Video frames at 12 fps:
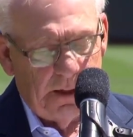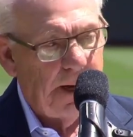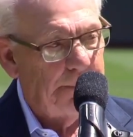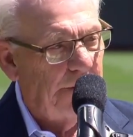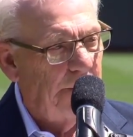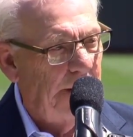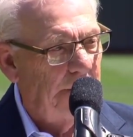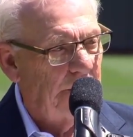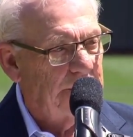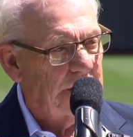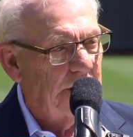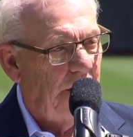a couple
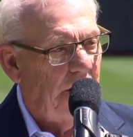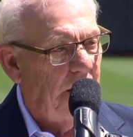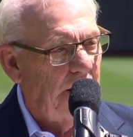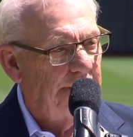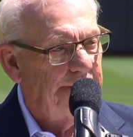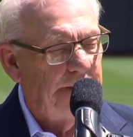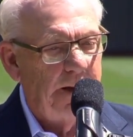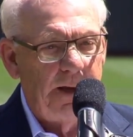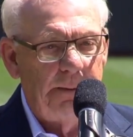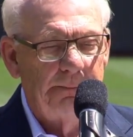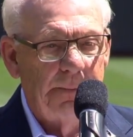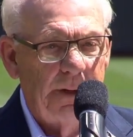members of the Hall of
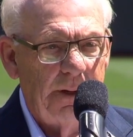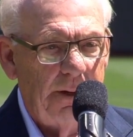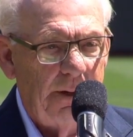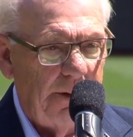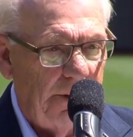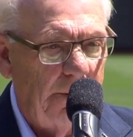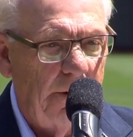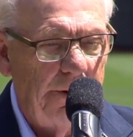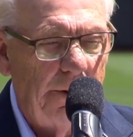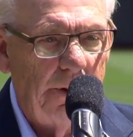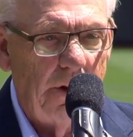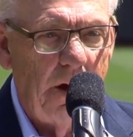Fame who
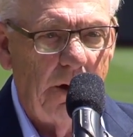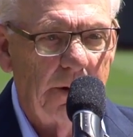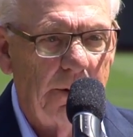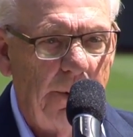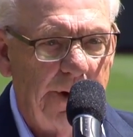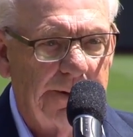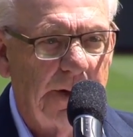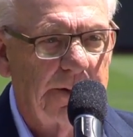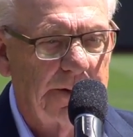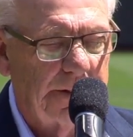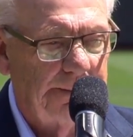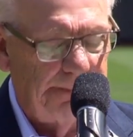are no longer with
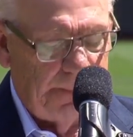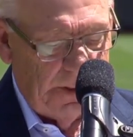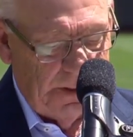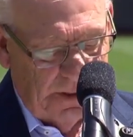us.